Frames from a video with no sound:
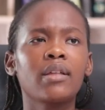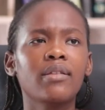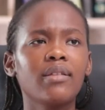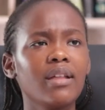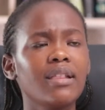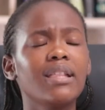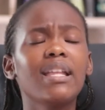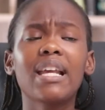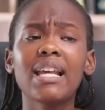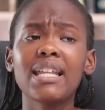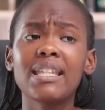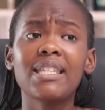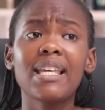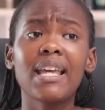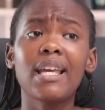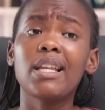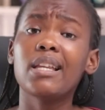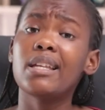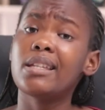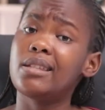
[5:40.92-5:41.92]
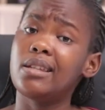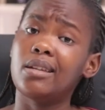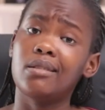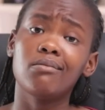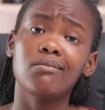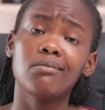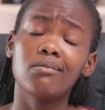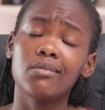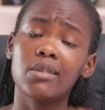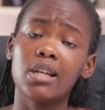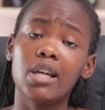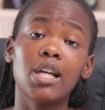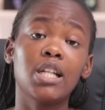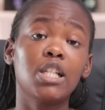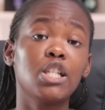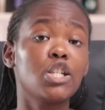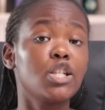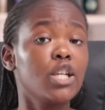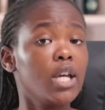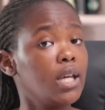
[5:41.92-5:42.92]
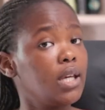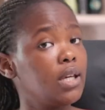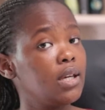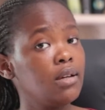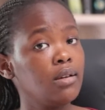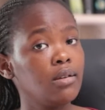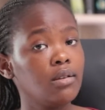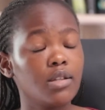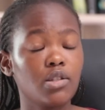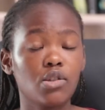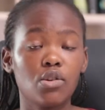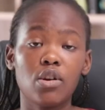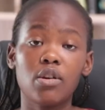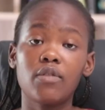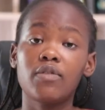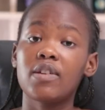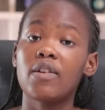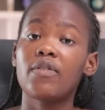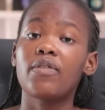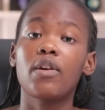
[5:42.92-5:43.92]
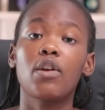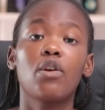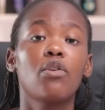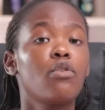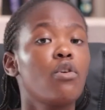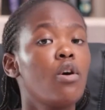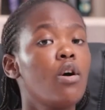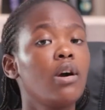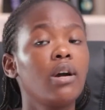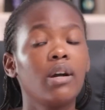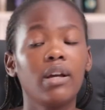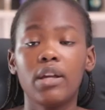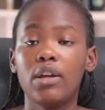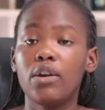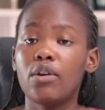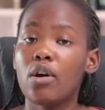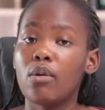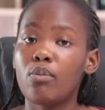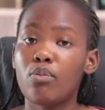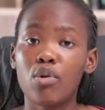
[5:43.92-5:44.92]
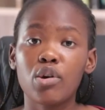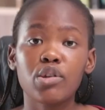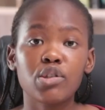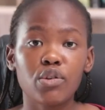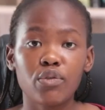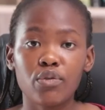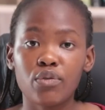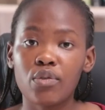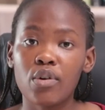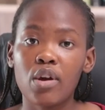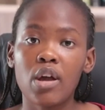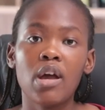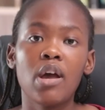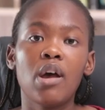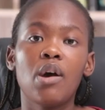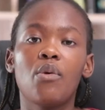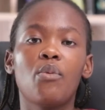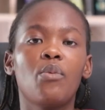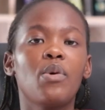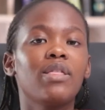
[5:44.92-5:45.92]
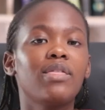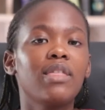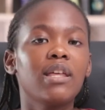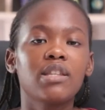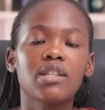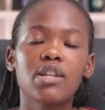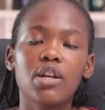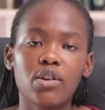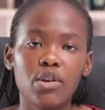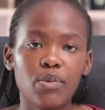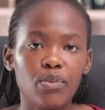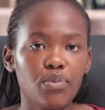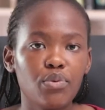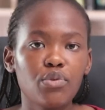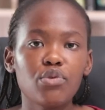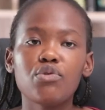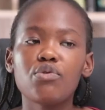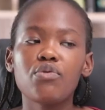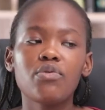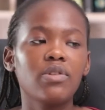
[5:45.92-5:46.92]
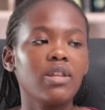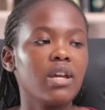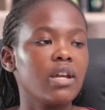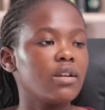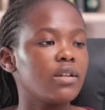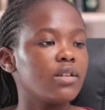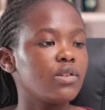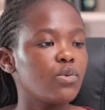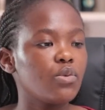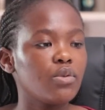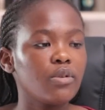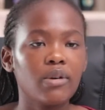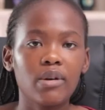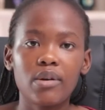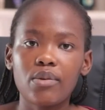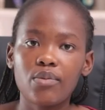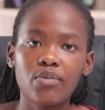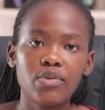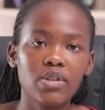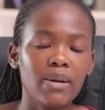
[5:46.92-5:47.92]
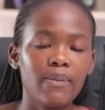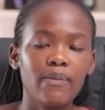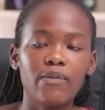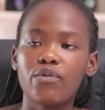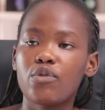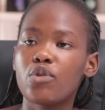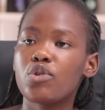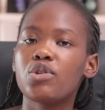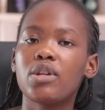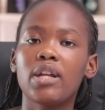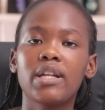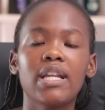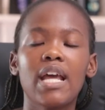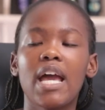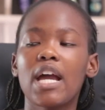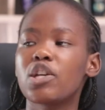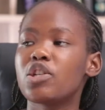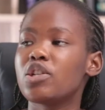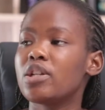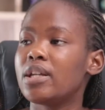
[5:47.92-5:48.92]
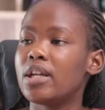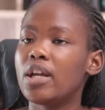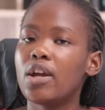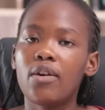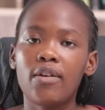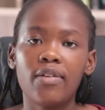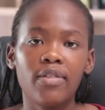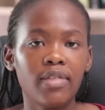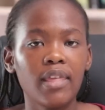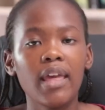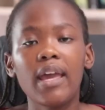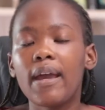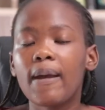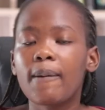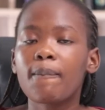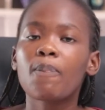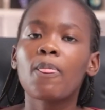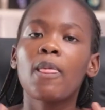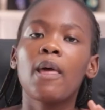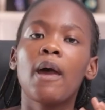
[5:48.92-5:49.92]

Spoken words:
Then they can say, listen, it's shaky. There's a lot of stuff that are wrong. Here are points of where things can improve. There's some fraudulent action here and there.